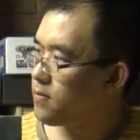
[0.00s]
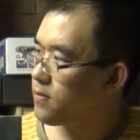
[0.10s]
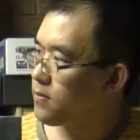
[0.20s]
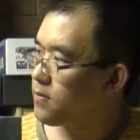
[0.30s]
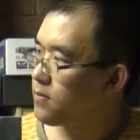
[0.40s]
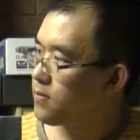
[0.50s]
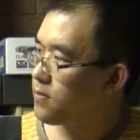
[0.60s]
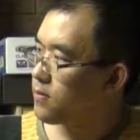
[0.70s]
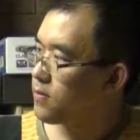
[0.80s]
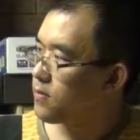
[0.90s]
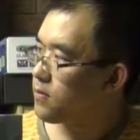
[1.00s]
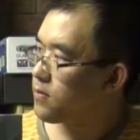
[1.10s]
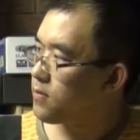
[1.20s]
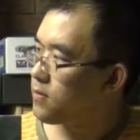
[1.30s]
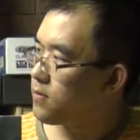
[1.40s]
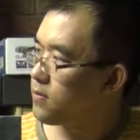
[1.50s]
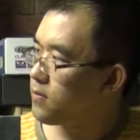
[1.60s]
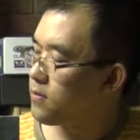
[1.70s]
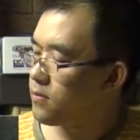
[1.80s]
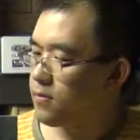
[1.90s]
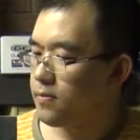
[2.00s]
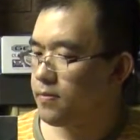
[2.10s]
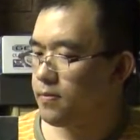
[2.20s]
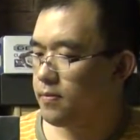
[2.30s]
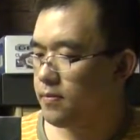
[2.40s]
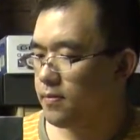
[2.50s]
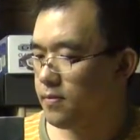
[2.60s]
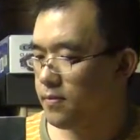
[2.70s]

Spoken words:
This person isn't speaking.